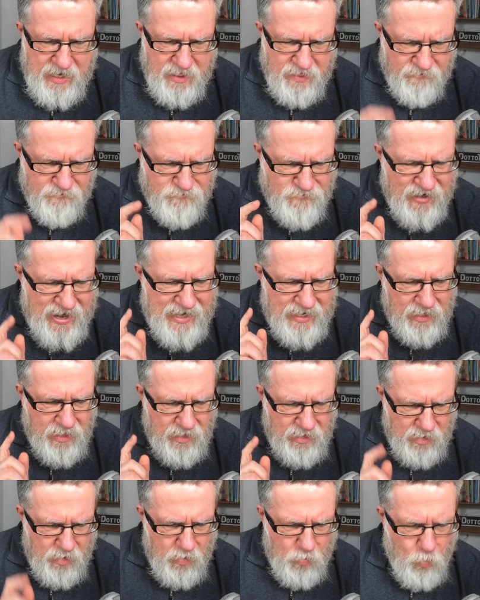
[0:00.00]
The
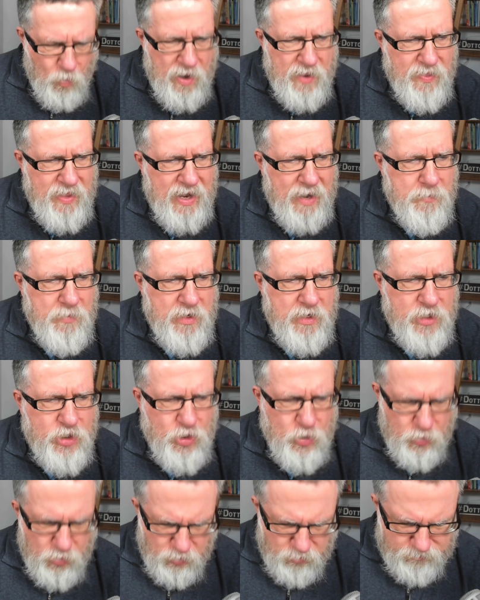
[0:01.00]
final one that I'm going to
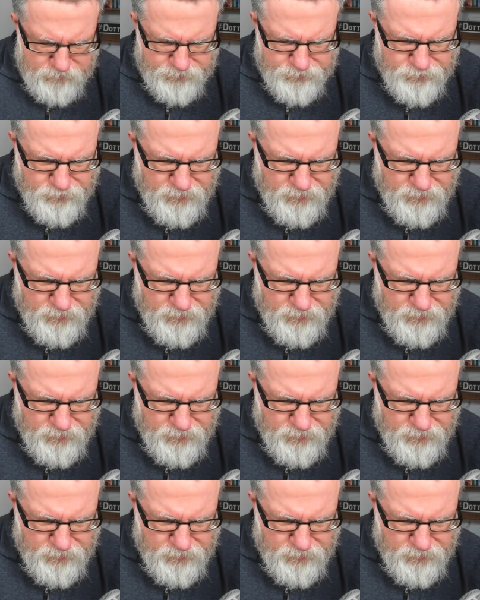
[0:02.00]
show you,